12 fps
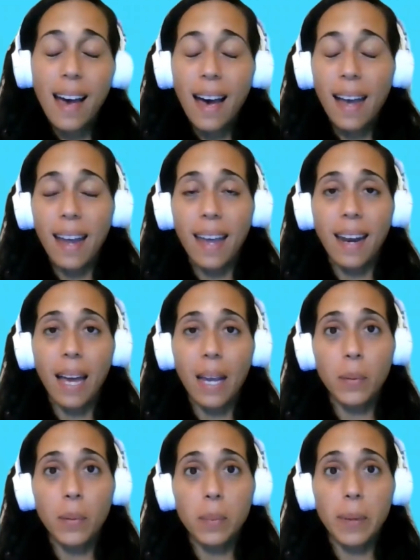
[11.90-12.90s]
And
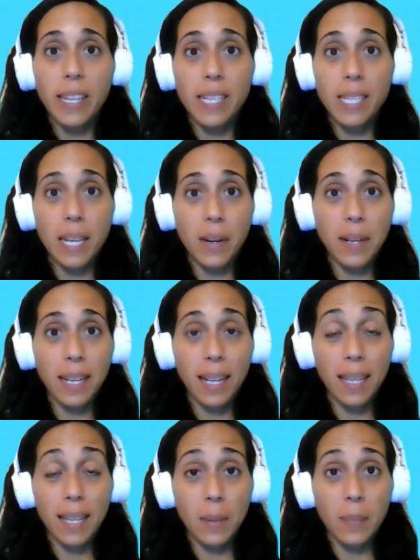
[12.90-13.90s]
I will be sharing
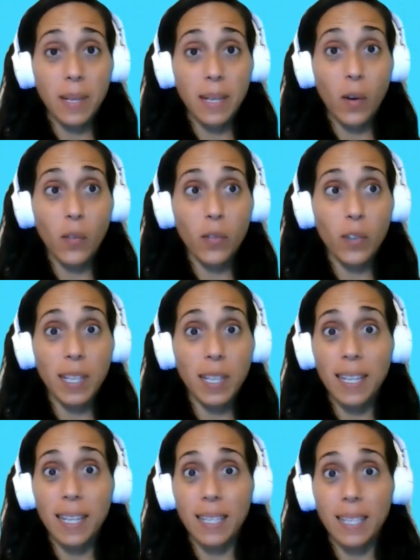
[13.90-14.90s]
a little bit,
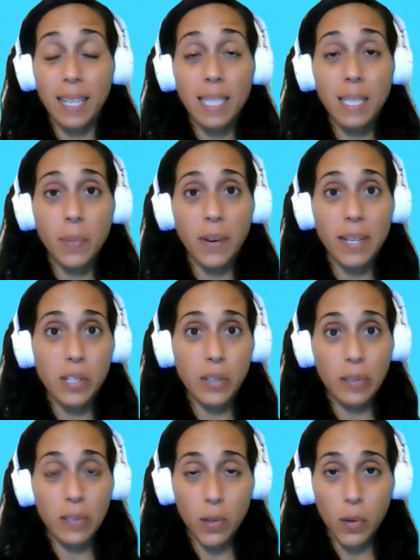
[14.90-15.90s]
hopefully, an
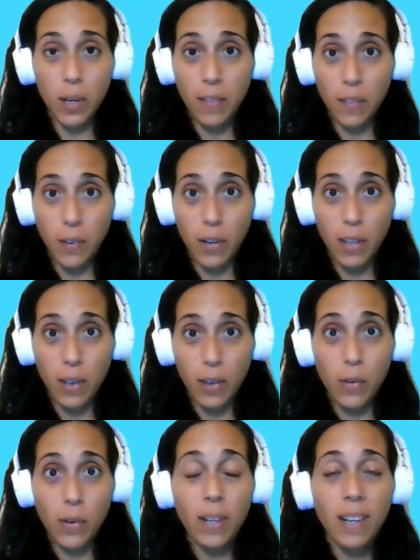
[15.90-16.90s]
inspirational story for
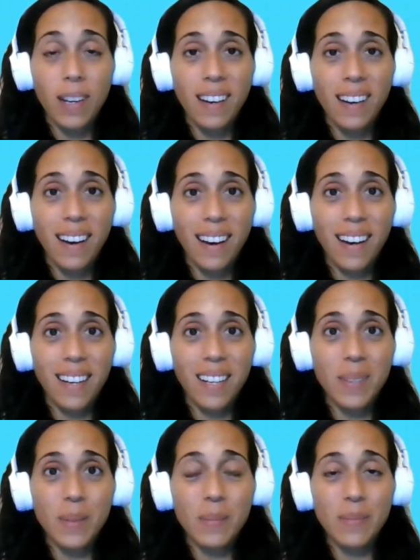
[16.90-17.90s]
you,
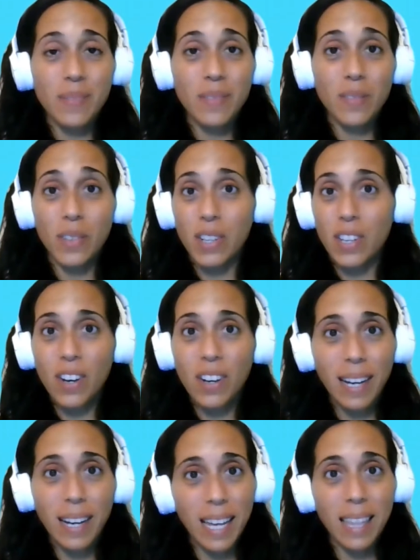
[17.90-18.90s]
for
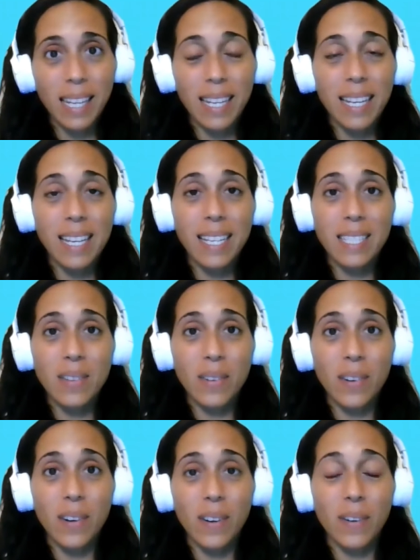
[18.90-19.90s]
young athletes
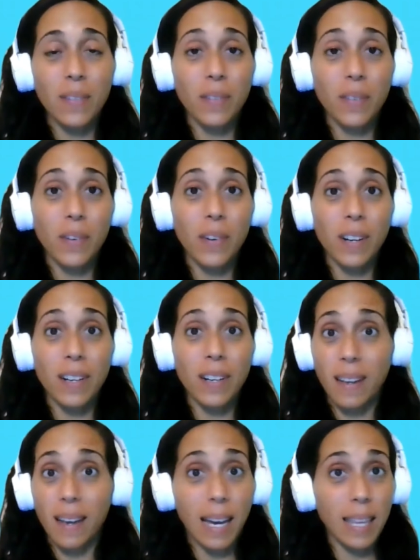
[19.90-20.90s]
or for
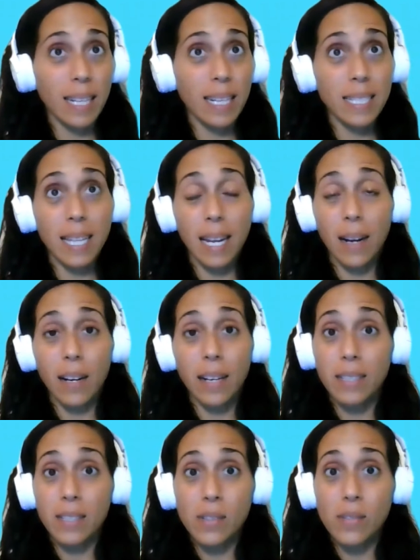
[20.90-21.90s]
athletes that
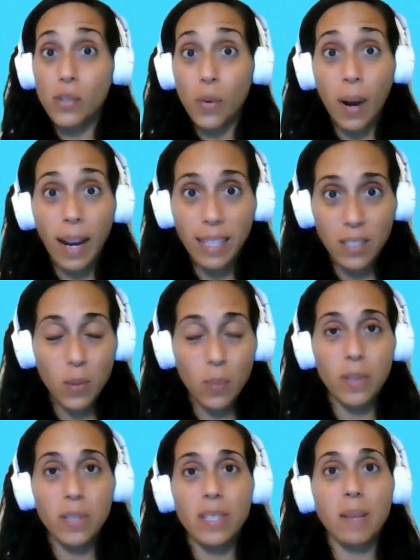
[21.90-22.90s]
are trying to
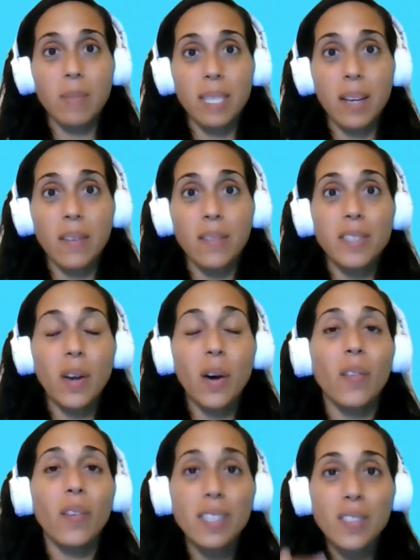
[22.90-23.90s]
push themselves
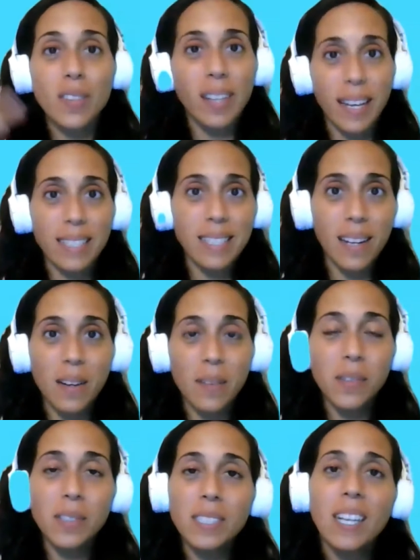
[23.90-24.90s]
over to the next
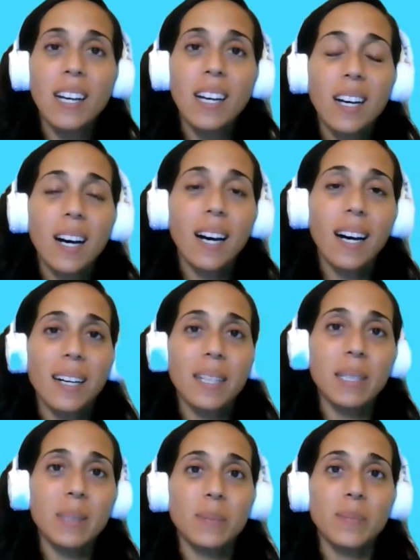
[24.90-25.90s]
level.
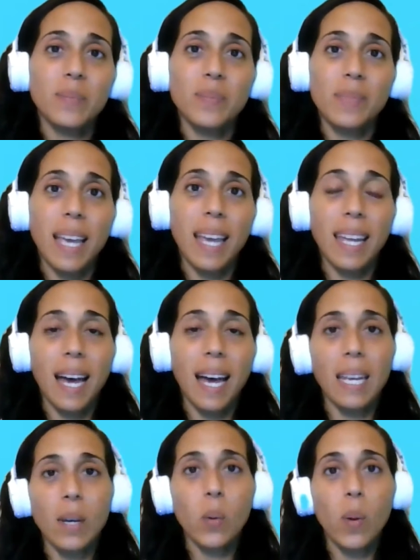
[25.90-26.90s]
And
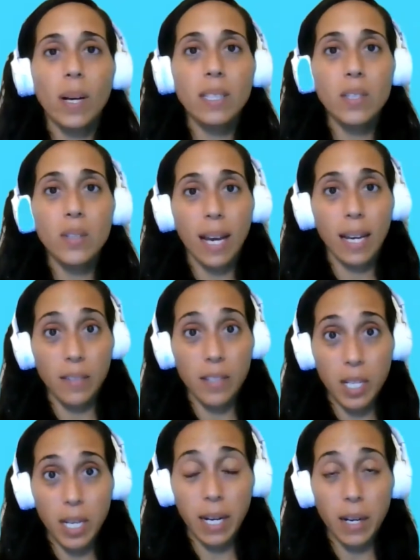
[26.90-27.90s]
I want to kind of
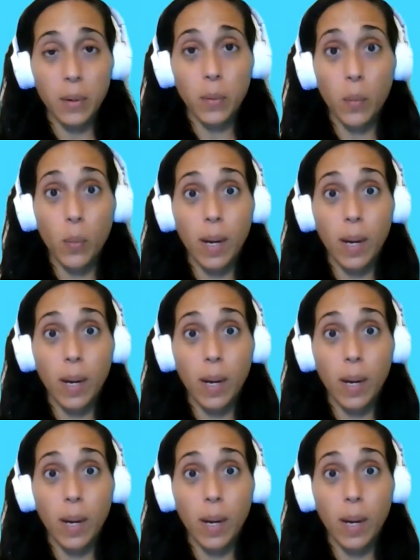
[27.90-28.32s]
share